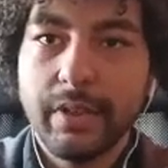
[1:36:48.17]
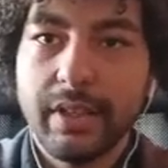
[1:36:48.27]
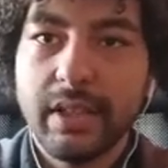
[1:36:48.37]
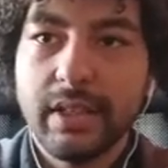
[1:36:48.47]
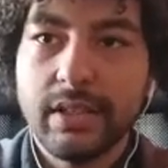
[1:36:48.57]

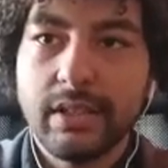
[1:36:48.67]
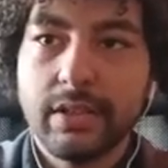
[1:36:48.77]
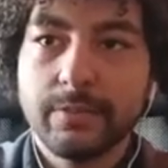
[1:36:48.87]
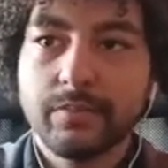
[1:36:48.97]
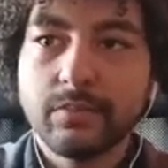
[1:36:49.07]
is
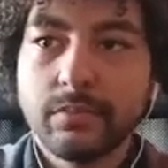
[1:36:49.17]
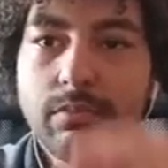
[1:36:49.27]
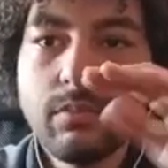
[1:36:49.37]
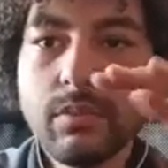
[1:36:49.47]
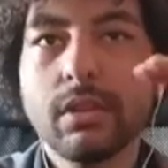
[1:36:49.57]

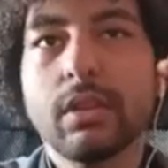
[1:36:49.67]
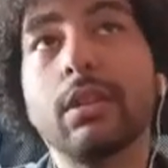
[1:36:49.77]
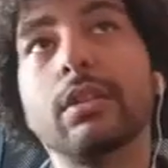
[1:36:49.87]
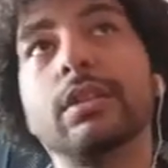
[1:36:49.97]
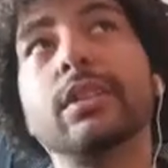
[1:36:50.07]

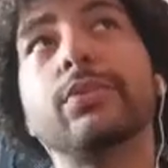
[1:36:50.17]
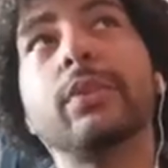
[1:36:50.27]
on a different